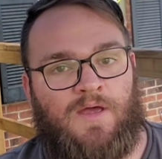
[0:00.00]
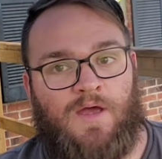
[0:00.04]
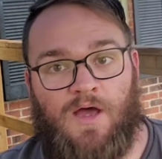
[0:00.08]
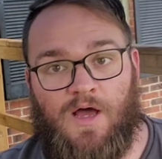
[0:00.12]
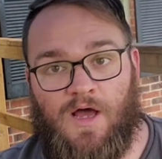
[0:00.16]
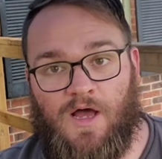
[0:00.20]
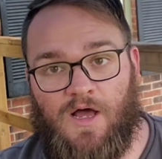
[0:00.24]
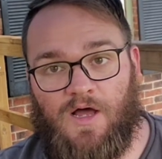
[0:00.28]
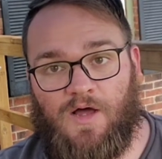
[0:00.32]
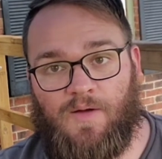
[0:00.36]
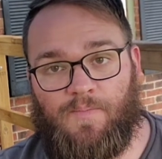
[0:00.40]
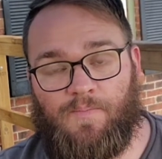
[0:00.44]

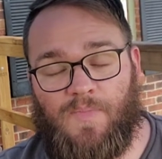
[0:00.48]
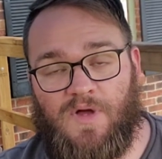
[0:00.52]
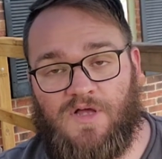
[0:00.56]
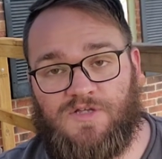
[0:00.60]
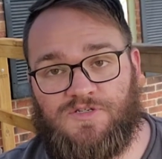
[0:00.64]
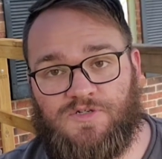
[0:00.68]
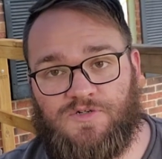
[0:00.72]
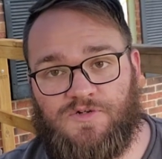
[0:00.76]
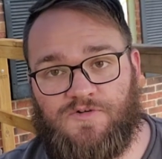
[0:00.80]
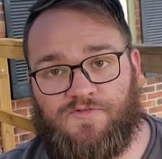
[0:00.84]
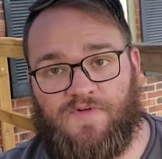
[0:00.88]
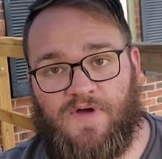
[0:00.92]

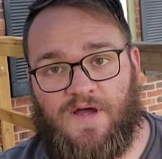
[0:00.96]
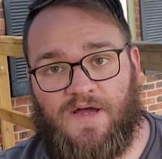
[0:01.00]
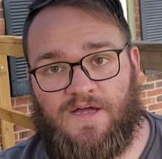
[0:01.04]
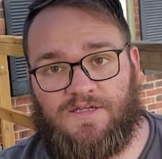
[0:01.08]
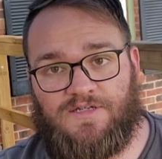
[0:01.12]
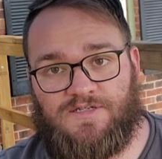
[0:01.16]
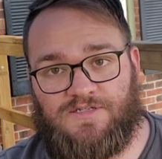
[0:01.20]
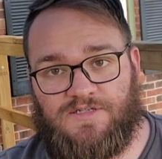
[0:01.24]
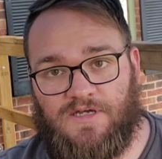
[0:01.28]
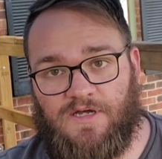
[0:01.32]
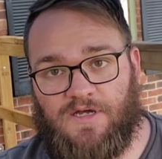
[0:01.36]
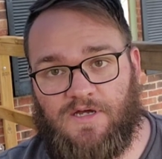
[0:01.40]
Muzzle
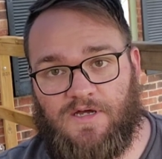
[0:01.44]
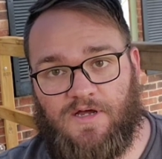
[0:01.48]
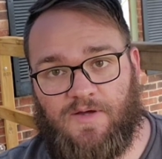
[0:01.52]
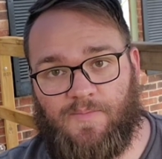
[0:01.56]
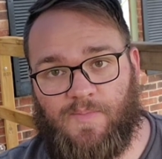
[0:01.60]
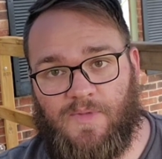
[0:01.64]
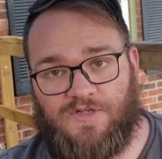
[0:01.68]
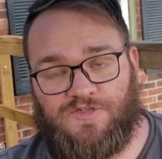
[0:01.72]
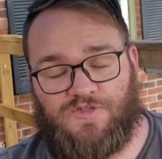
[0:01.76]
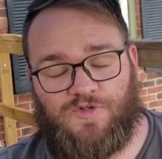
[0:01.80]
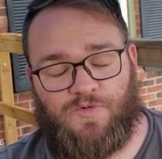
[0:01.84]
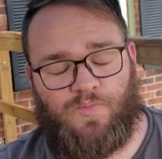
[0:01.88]
device, a
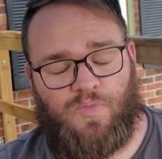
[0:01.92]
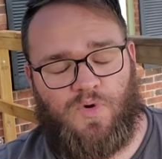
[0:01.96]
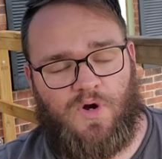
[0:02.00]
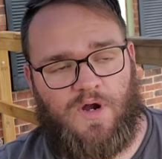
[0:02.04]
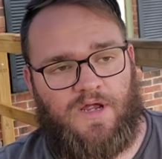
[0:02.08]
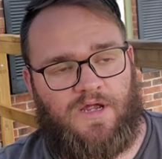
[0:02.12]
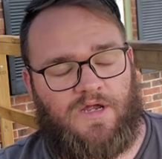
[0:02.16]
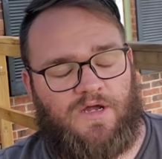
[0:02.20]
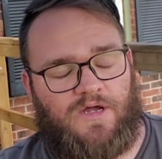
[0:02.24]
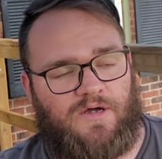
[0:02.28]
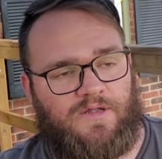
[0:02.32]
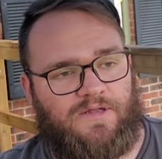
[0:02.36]
muzzle
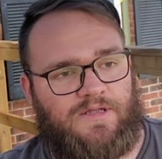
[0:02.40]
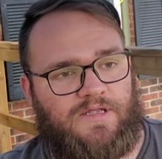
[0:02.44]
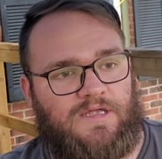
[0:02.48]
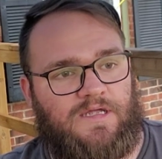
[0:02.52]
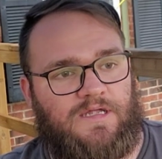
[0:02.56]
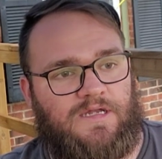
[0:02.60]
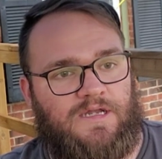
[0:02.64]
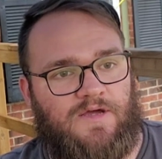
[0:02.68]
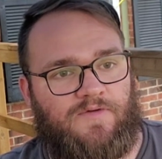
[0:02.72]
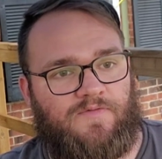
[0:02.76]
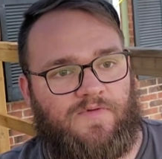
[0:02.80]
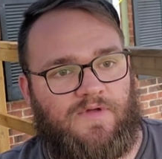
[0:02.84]
brake on the
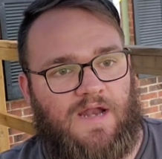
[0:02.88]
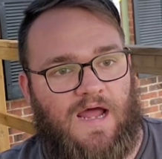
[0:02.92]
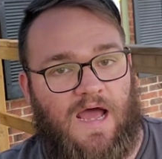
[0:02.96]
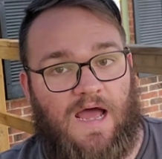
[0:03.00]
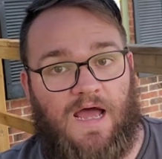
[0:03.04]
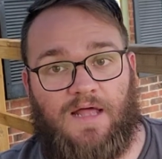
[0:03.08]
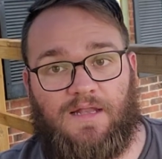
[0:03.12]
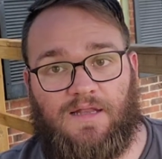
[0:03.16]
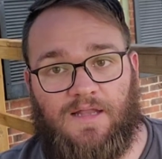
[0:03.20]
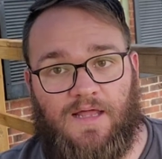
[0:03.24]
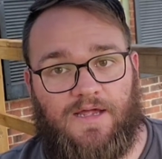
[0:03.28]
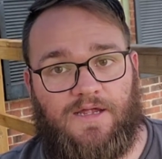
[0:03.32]
end of it.
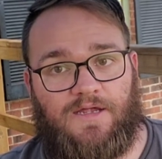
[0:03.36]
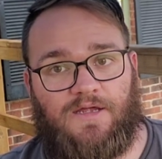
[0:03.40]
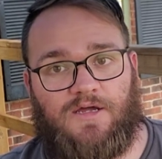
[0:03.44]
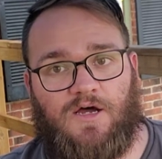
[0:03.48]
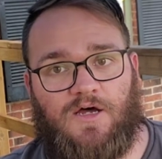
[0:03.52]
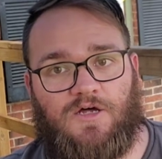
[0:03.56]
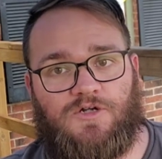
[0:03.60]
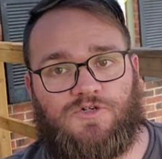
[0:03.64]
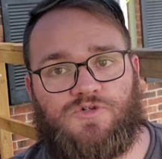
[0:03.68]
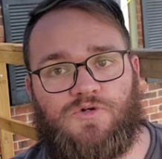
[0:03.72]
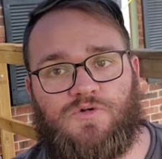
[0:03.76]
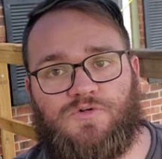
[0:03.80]
I like
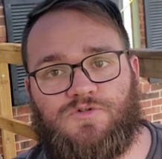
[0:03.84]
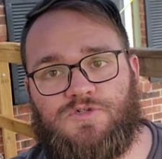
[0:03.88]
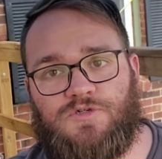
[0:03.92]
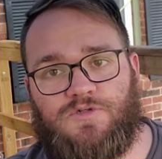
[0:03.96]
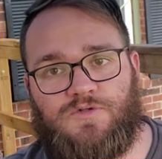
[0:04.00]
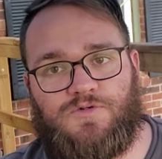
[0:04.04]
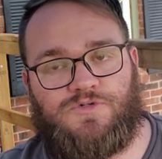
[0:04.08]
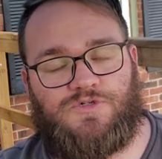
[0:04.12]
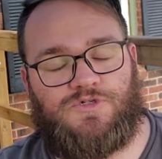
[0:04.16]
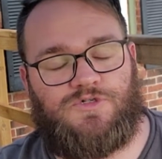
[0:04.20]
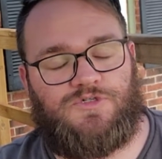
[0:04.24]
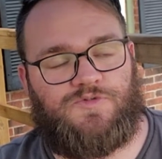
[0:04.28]
Control
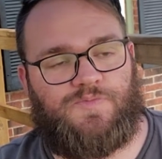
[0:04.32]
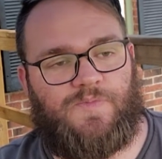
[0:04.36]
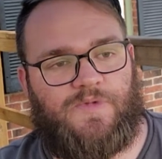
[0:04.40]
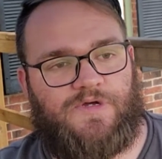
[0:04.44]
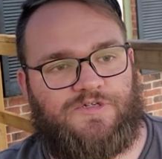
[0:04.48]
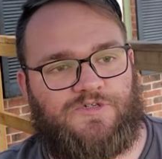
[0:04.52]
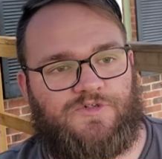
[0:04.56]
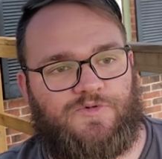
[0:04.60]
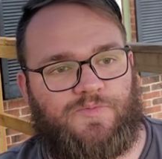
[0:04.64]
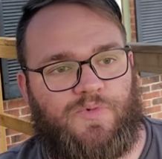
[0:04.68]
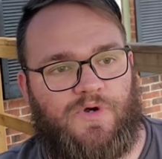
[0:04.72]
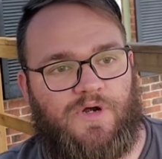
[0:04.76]
Solutions
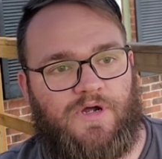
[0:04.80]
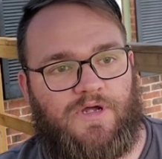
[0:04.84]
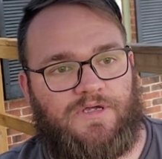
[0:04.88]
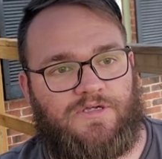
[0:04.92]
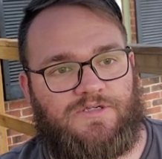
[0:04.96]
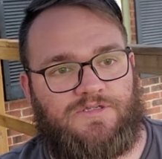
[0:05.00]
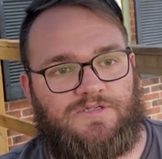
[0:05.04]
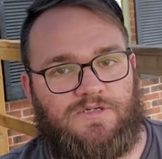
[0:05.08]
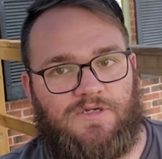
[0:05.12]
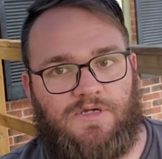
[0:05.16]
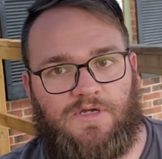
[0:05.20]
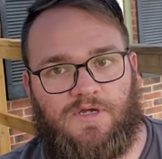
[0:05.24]
muzzle
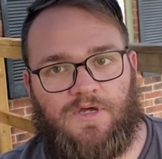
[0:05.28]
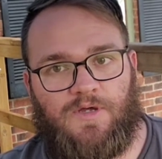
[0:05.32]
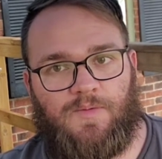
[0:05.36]
brakes.